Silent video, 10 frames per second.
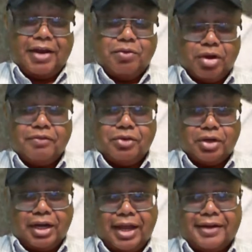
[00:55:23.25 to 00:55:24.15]
And I
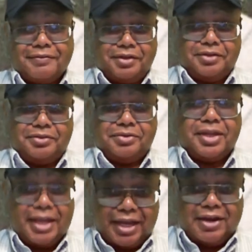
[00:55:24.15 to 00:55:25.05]
ruffled a lot of
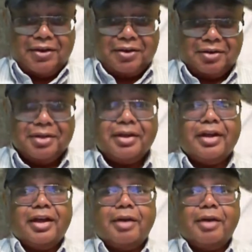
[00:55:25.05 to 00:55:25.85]
feathers here,